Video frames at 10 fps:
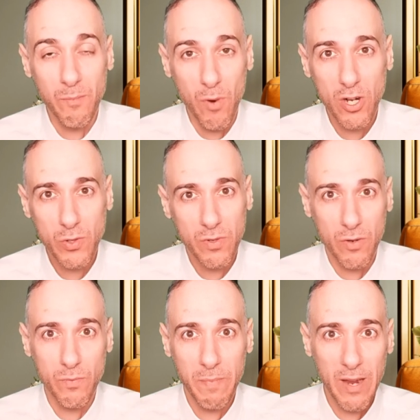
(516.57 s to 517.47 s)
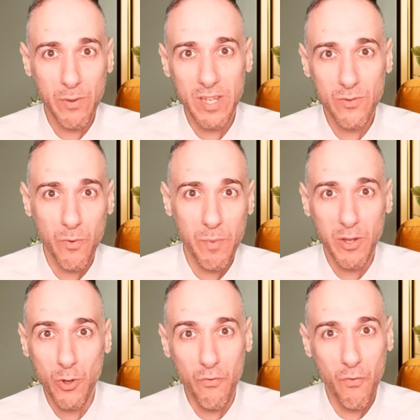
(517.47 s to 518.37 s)
in March, back when things were a bit
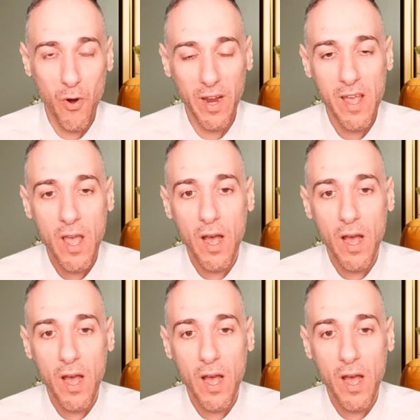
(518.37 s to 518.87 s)
euphoric.